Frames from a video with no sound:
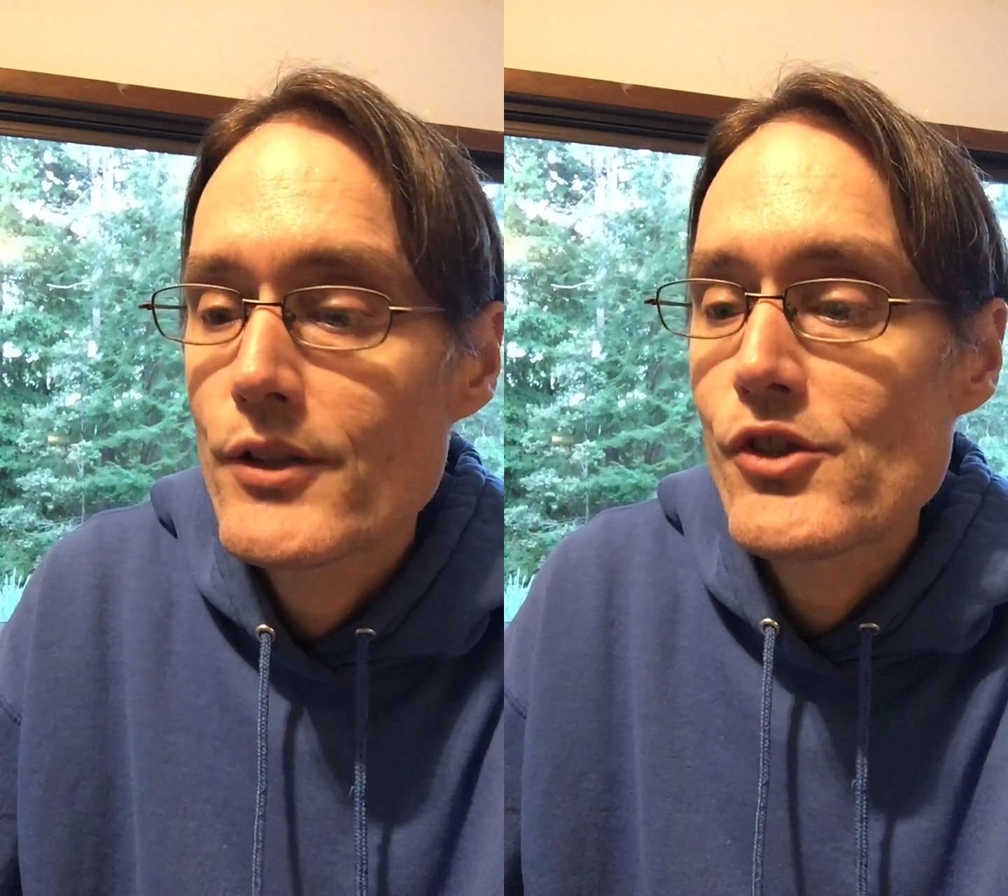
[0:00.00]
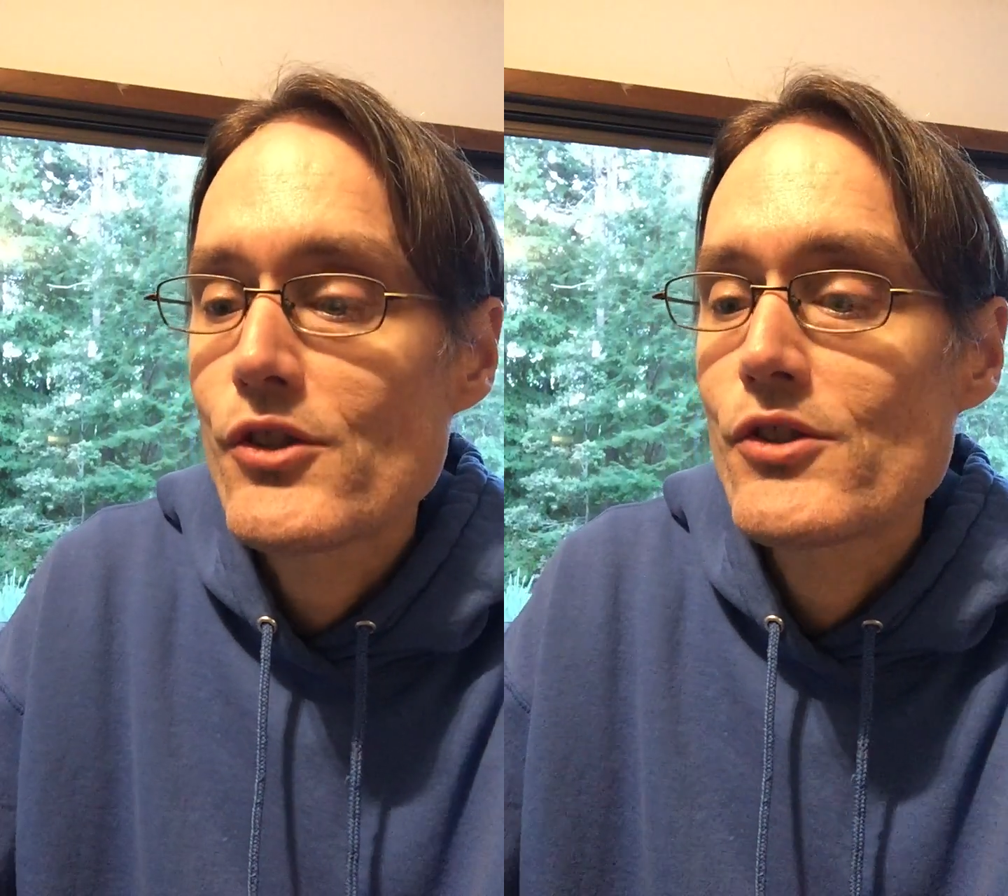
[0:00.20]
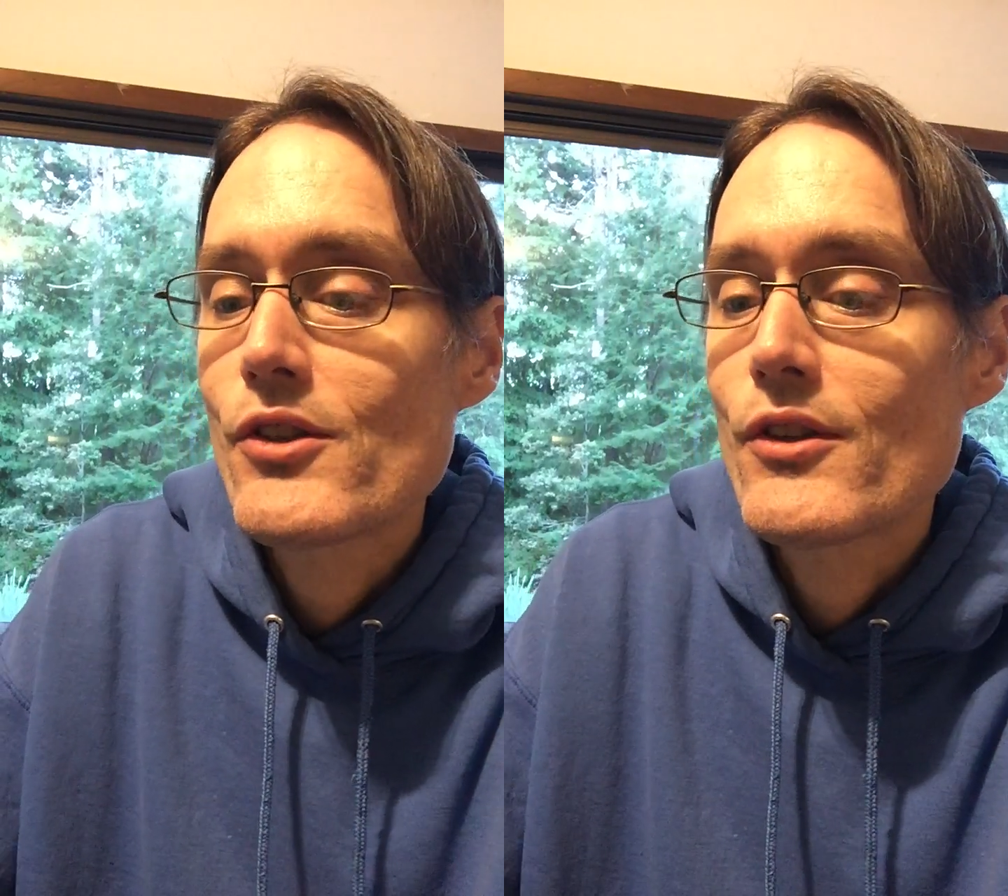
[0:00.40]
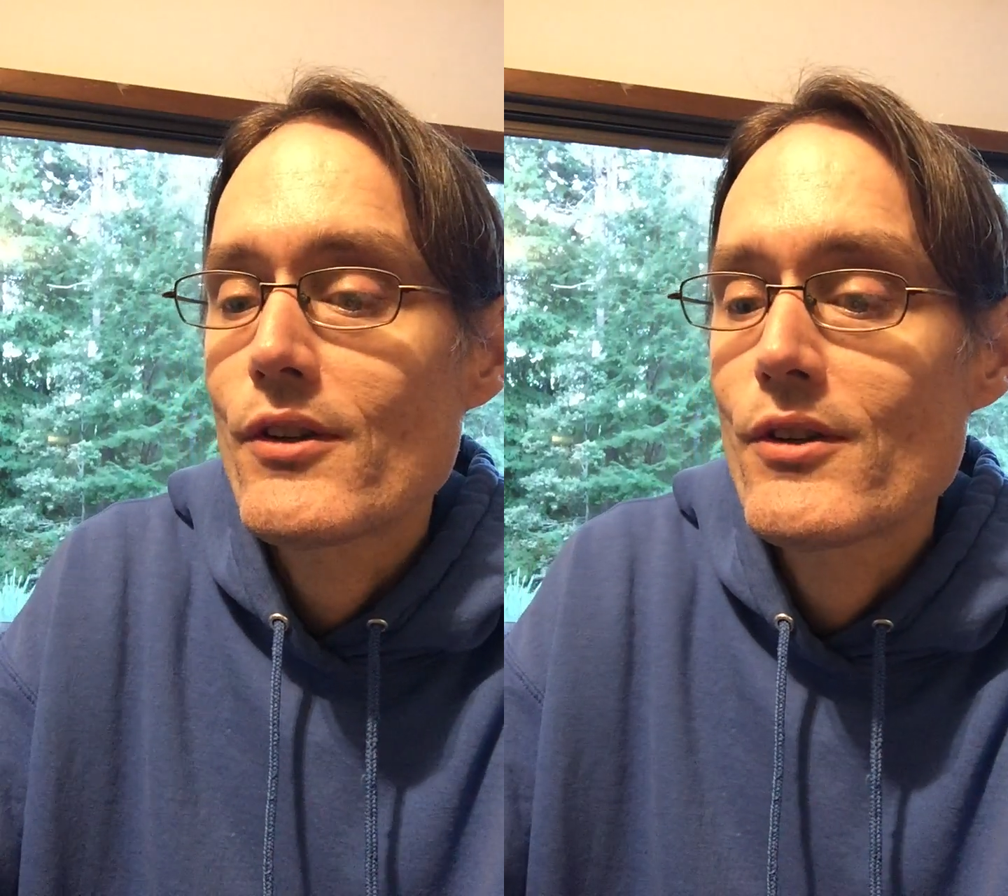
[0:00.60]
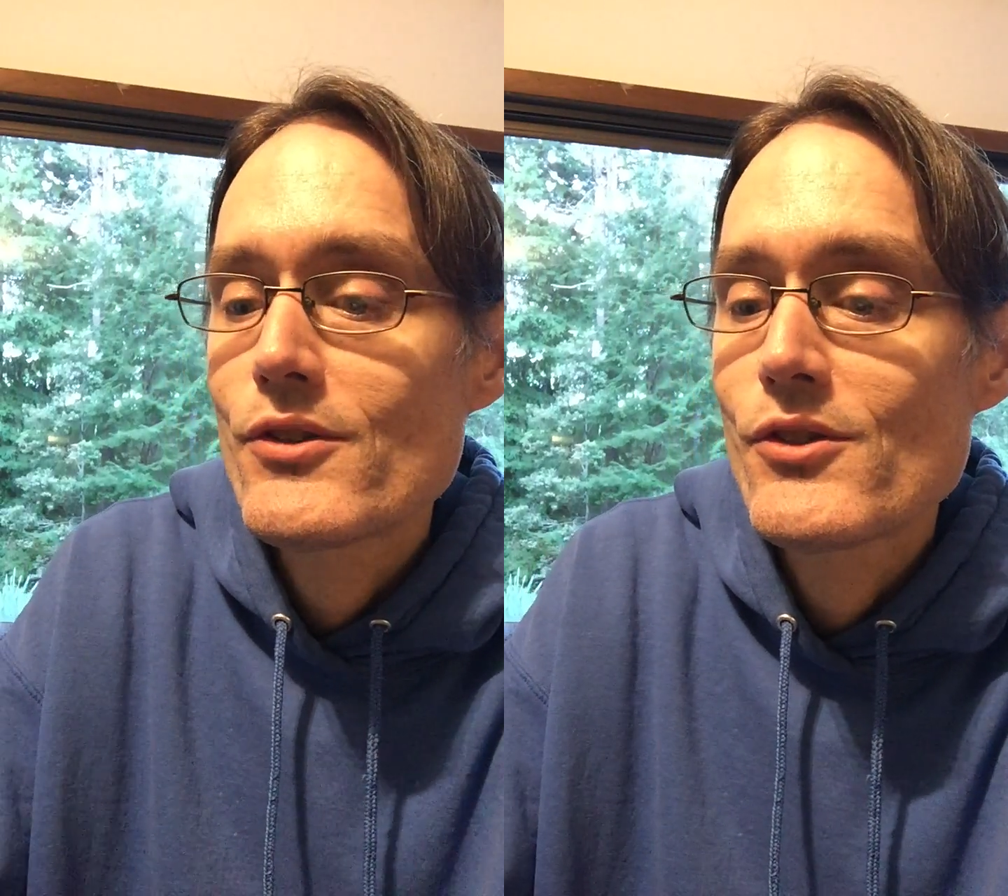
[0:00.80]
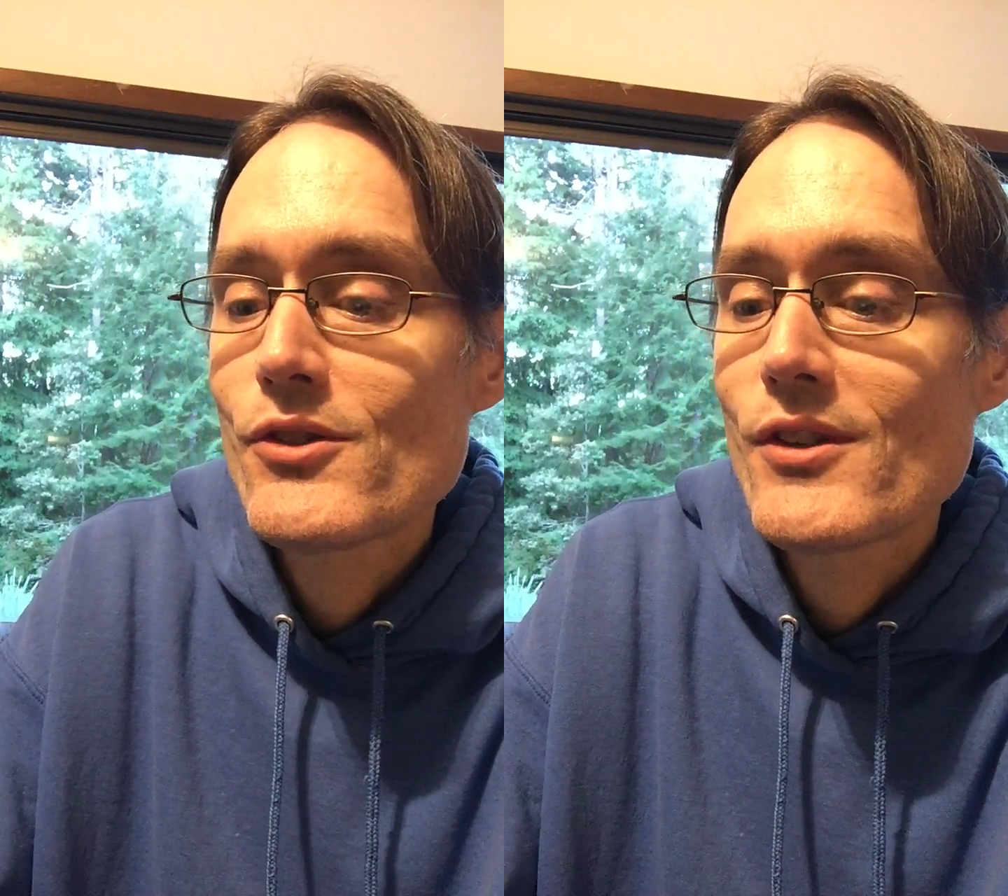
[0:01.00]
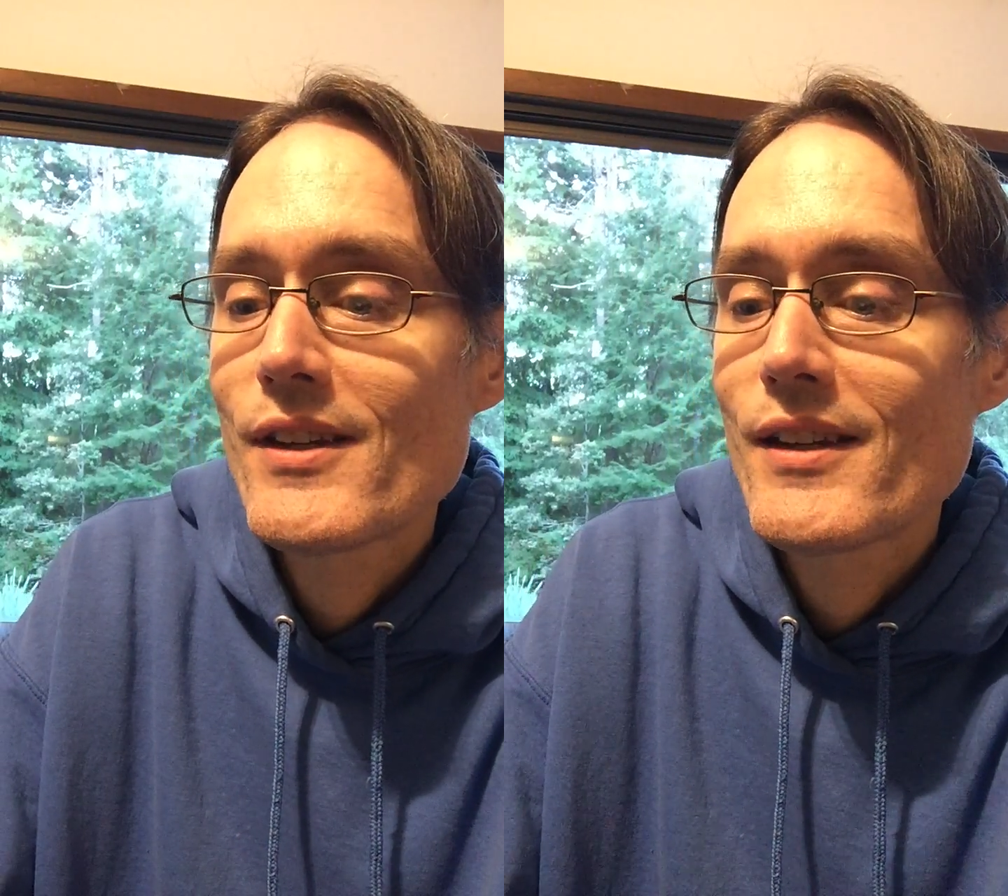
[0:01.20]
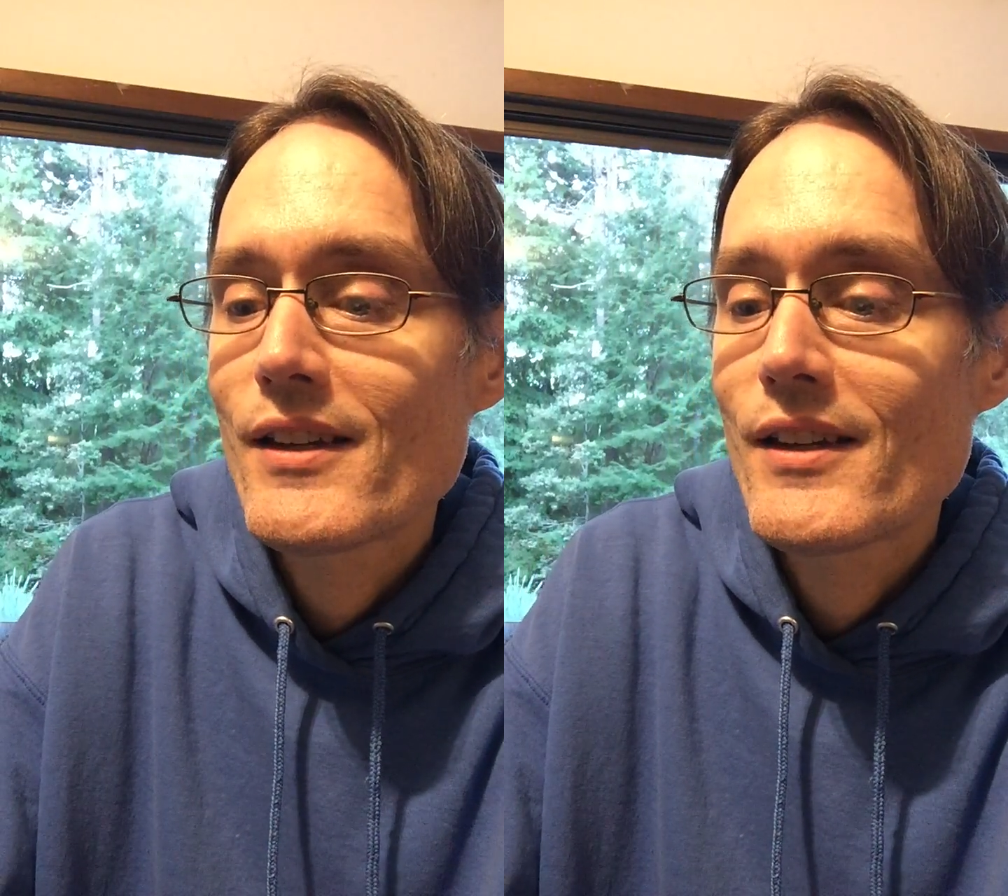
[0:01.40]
Listen to this.